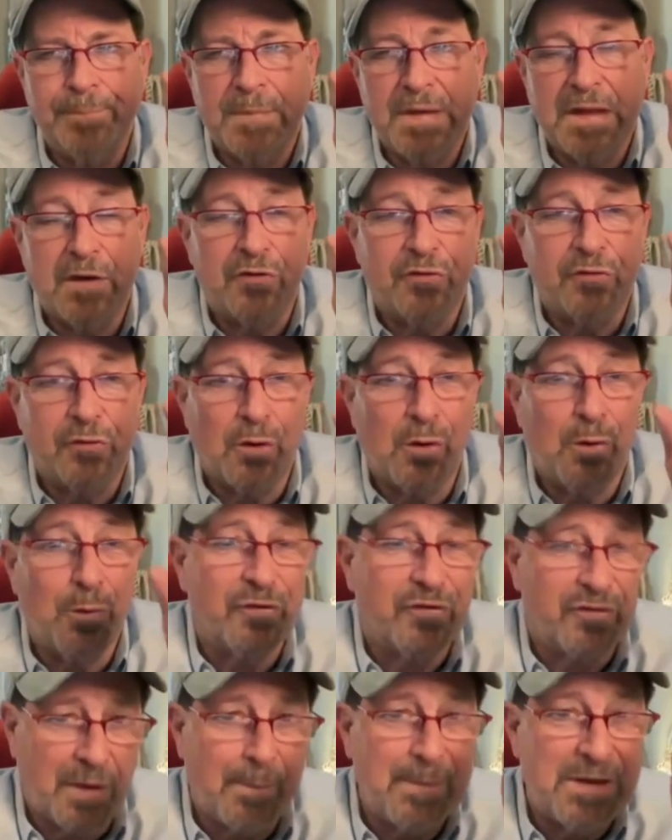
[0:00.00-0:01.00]
assault
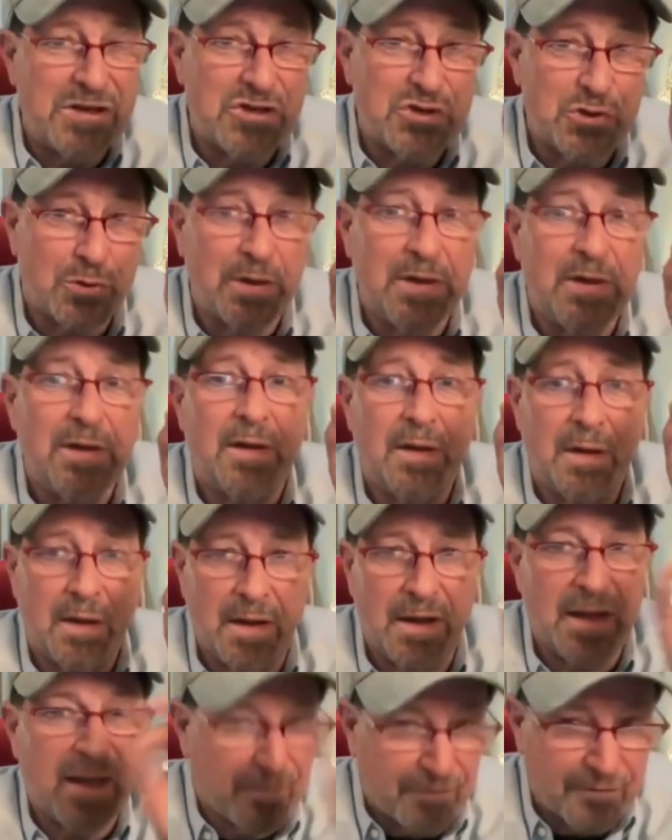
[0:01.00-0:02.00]
with some injury,
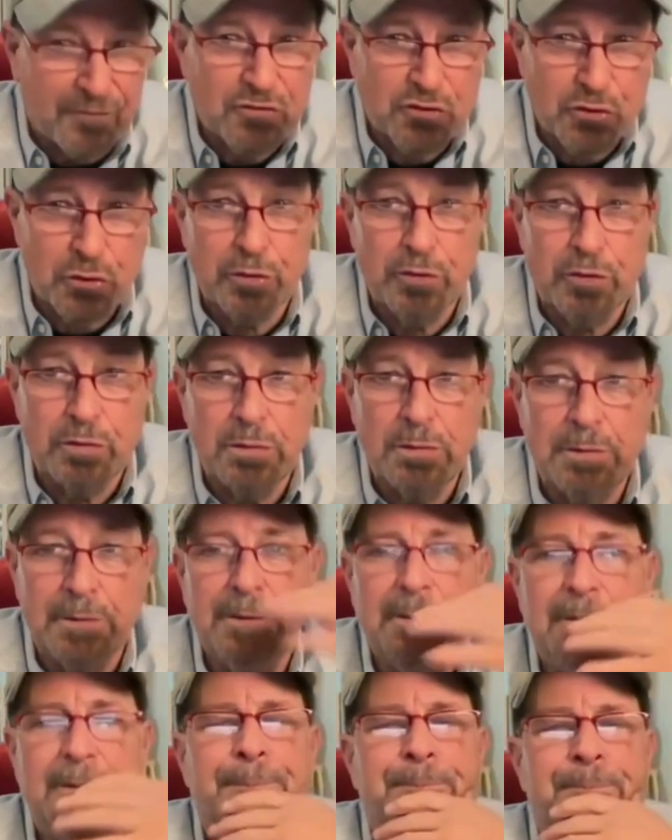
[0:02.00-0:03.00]
if true.
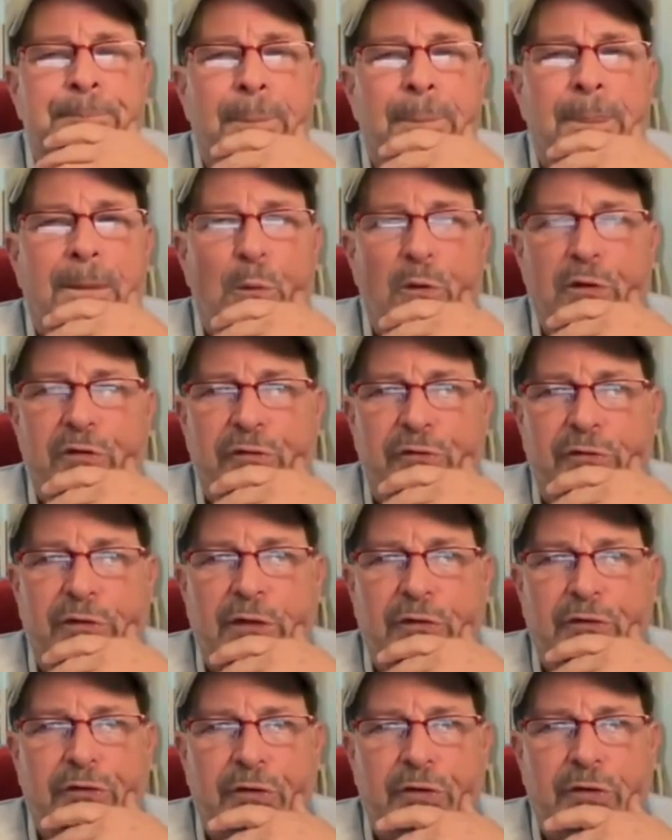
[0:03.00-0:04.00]
We're just
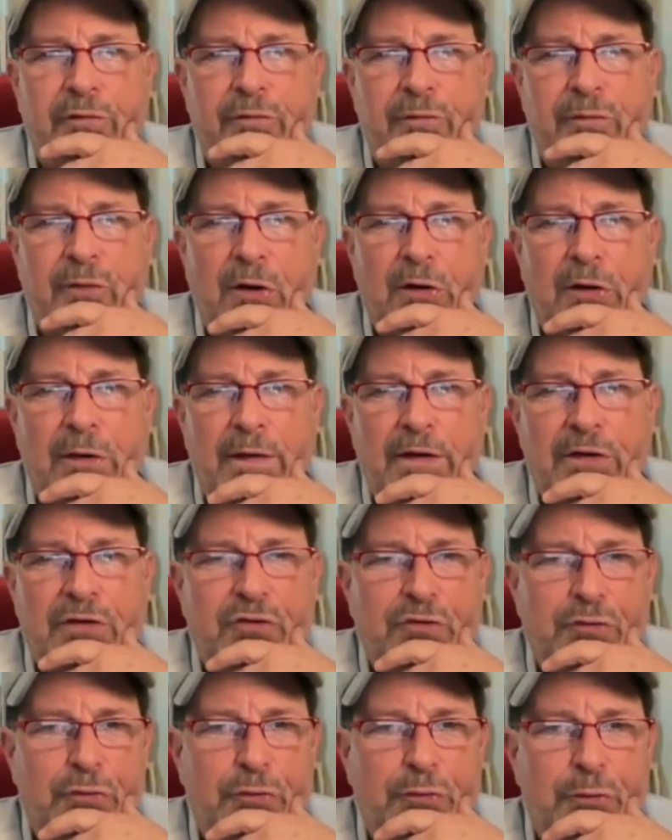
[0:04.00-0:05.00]
not sure if all of that's
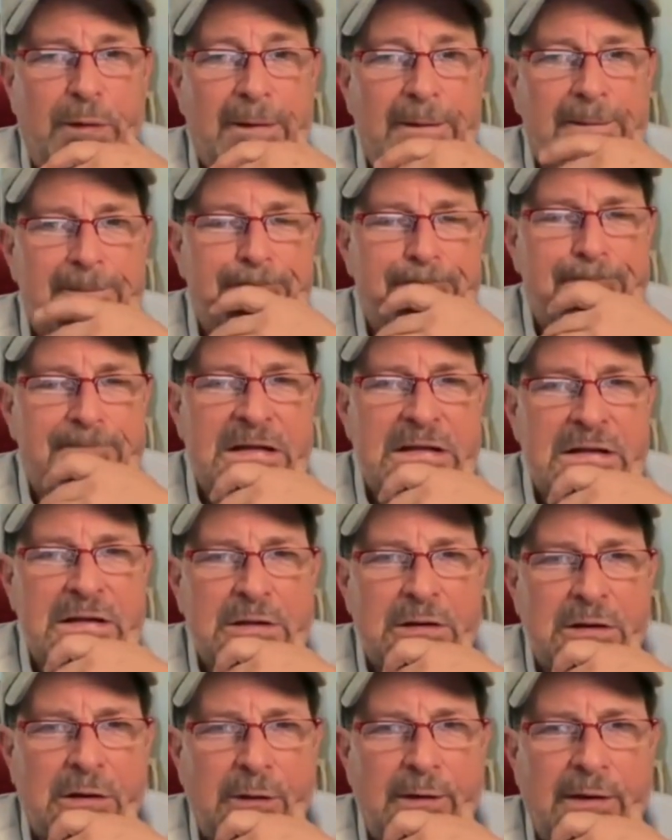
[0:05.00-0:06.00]
true, right?
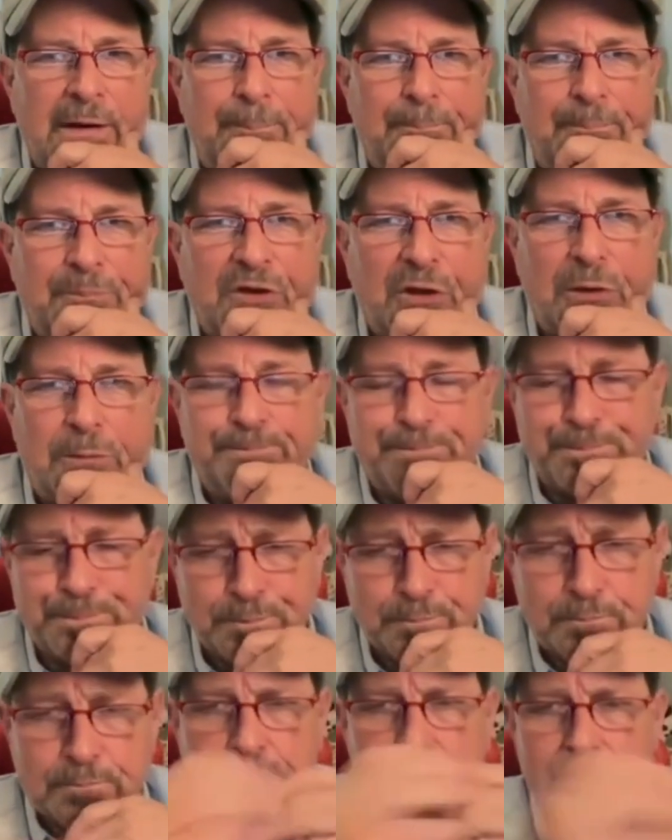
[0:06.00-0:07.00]
Okay, so
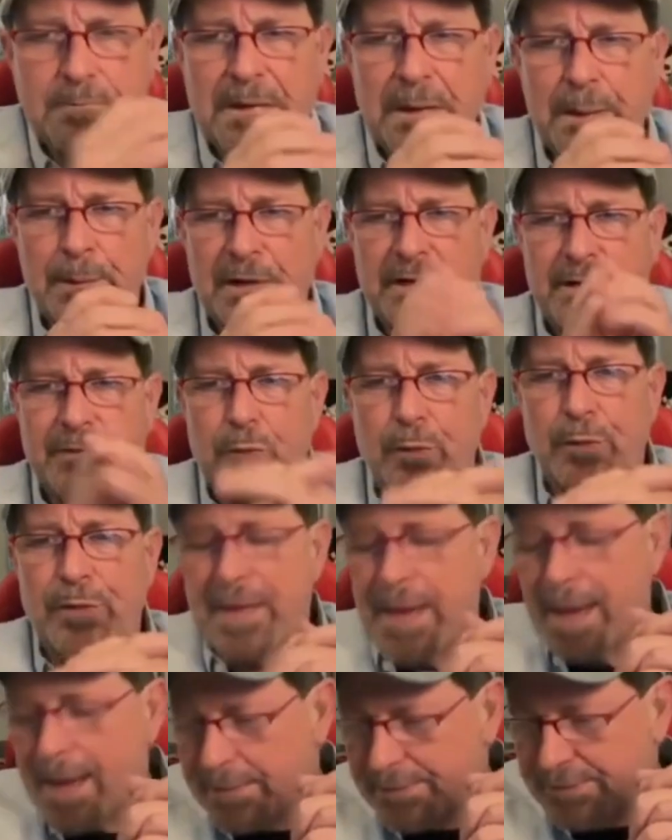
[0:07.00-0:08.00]
I'm going to leave you with
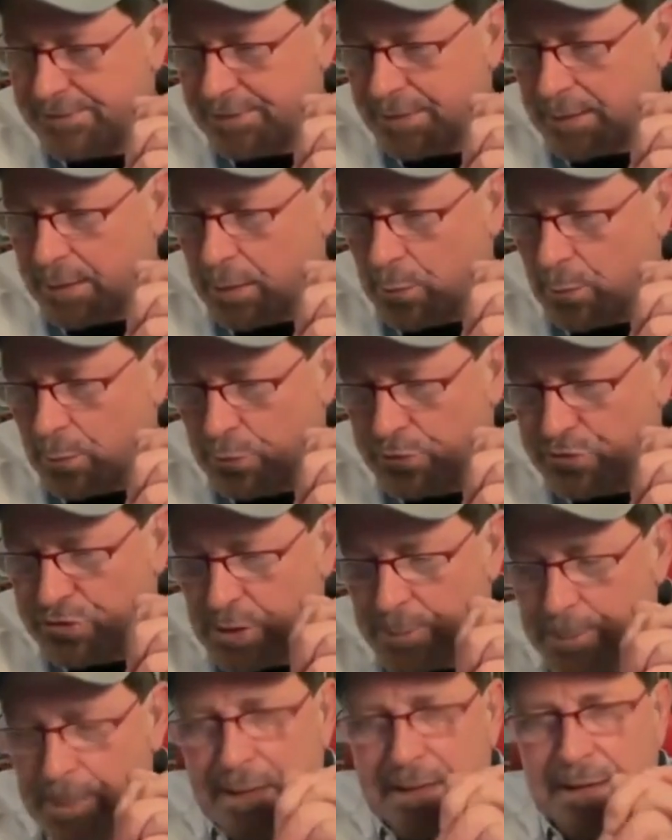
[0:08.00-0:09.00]
that. We'll
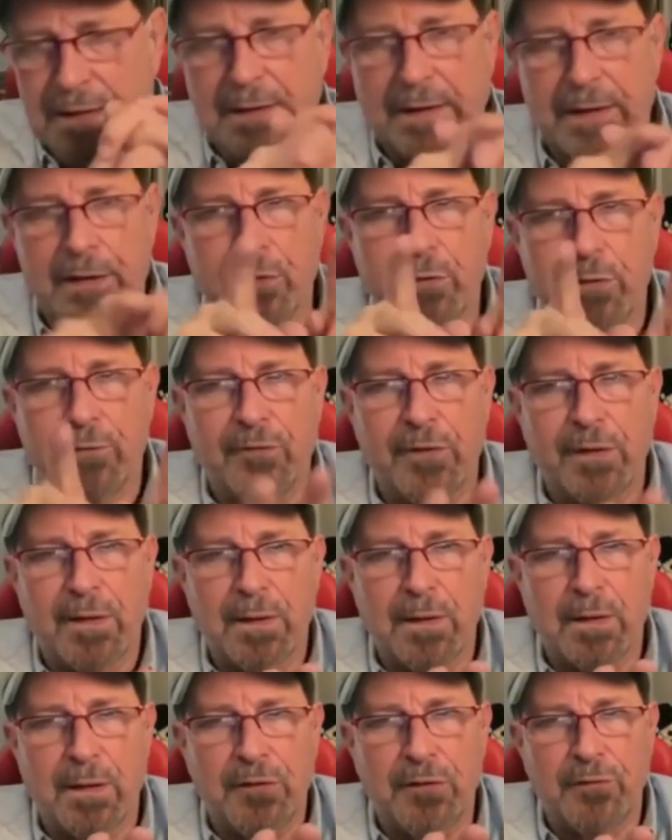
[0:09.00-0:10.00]
check back in later.
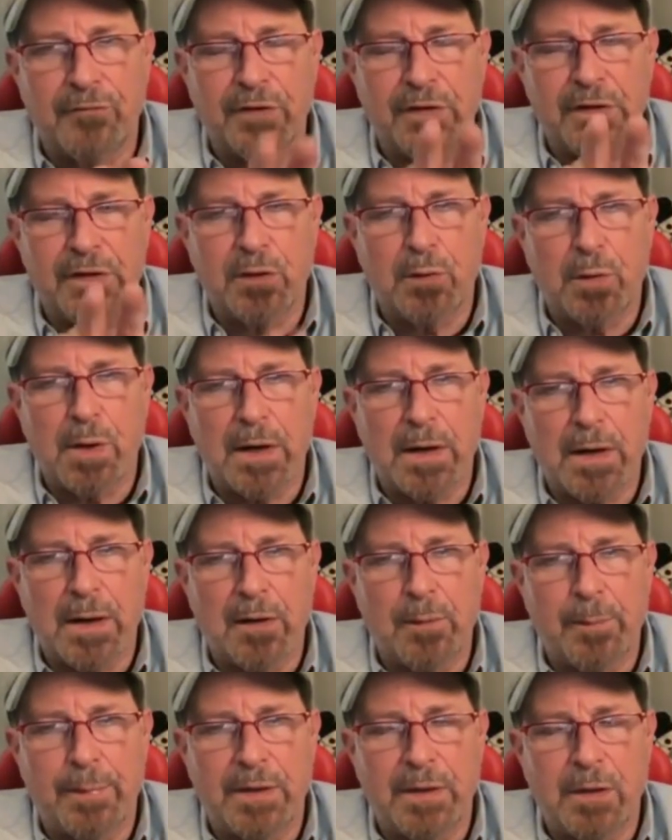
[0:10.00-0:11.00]
Don't forget, Neil Rockine
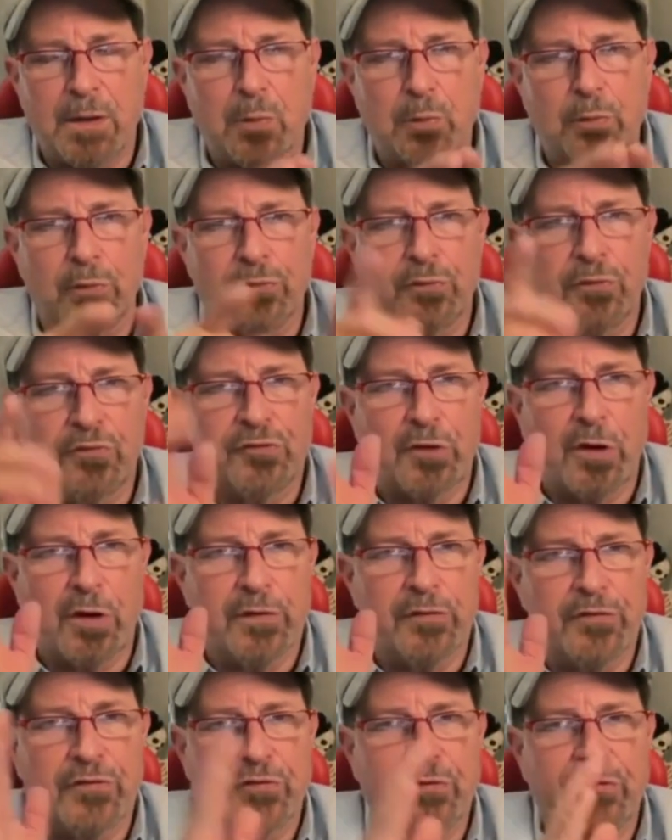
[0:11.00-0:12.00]
will be here. We'll start
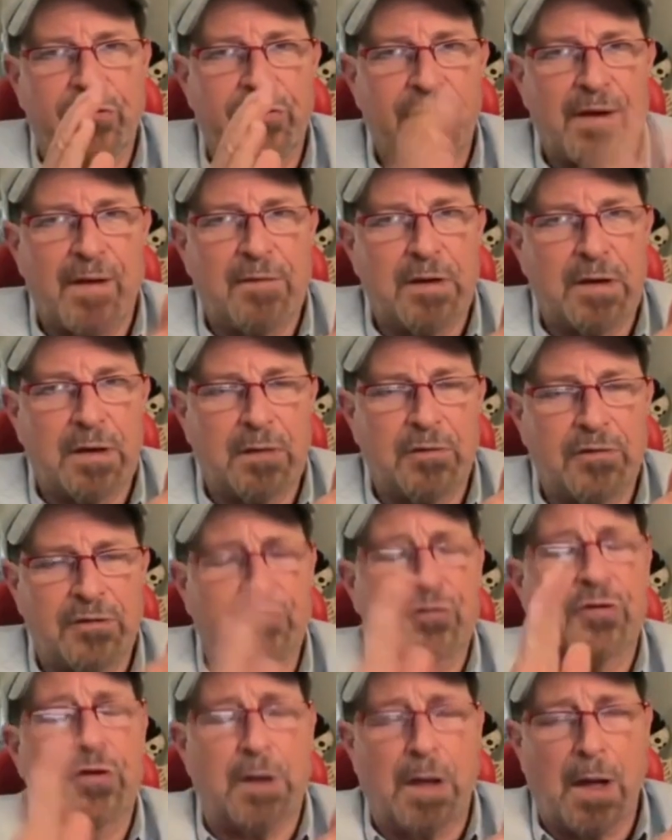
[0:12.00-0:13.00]
at
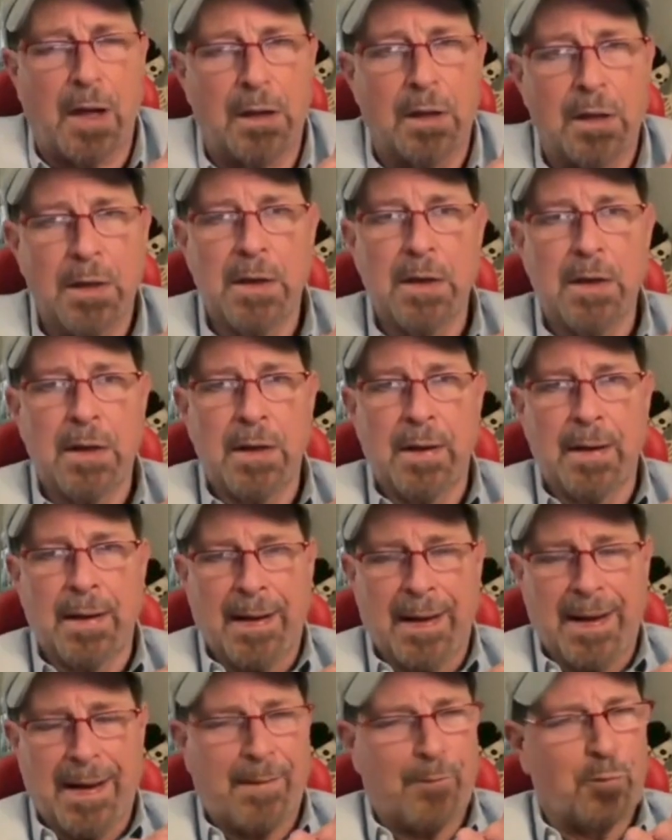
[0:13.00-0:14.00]
6 o'clock,
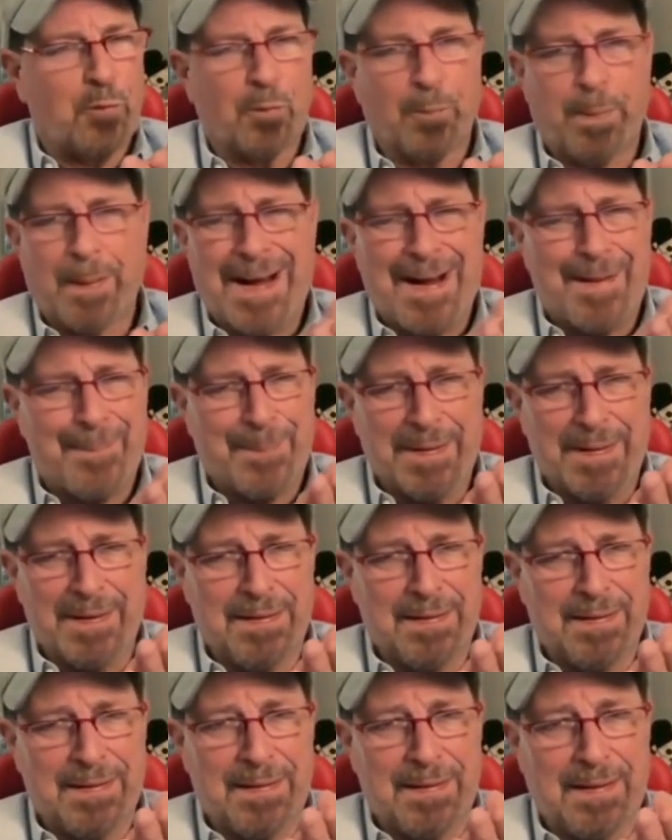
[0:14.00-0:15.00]
and we'll pop
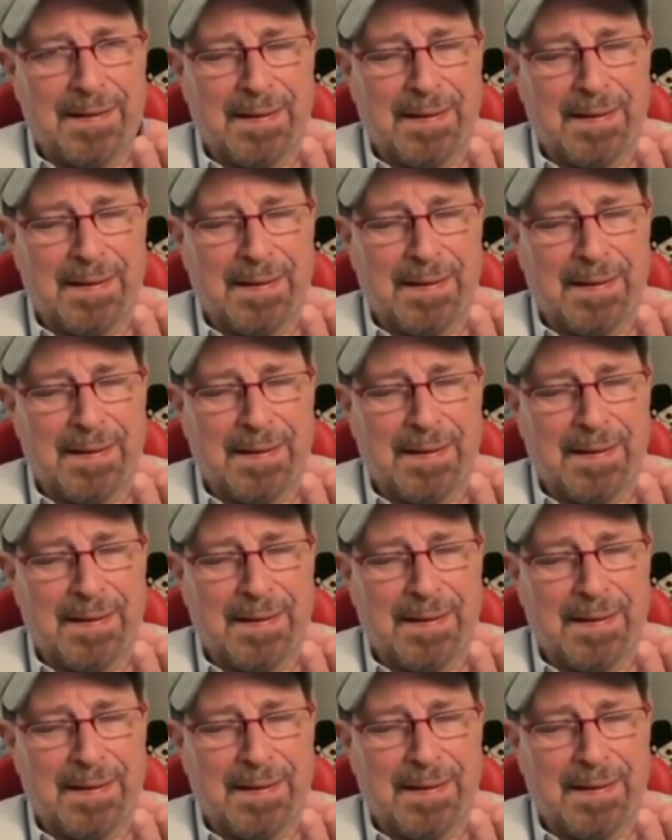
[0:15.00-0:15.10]
in.